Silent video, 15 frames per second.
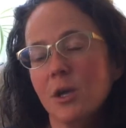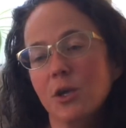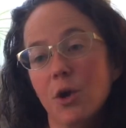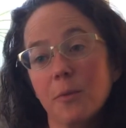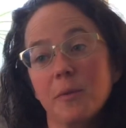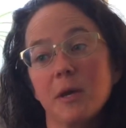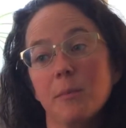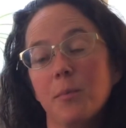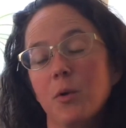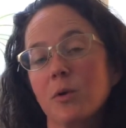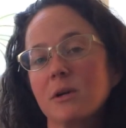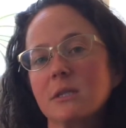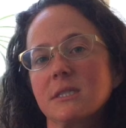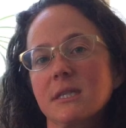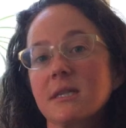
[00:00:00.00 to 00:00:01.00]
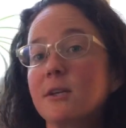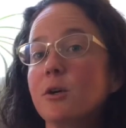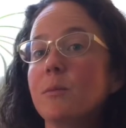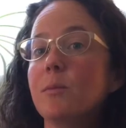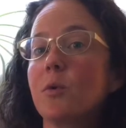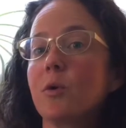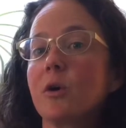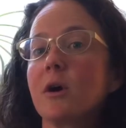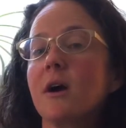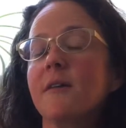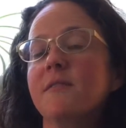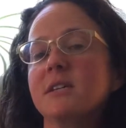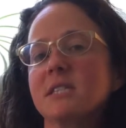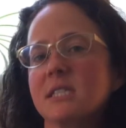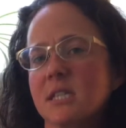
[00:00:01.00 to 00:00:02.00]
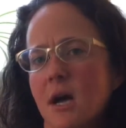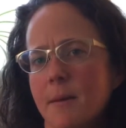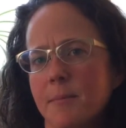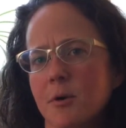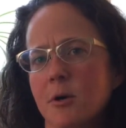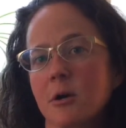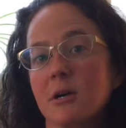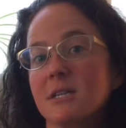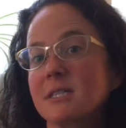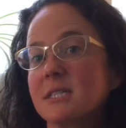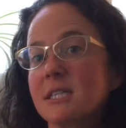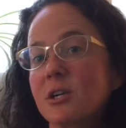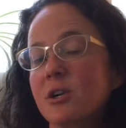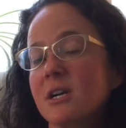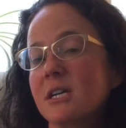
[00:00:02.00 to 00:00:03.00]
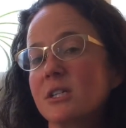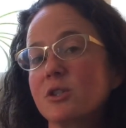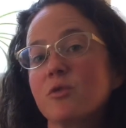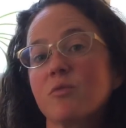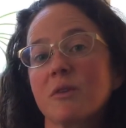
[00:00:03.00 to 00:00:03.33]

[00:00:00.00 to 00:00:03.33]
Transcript: Yom Kippur is a little more of a somber, serious,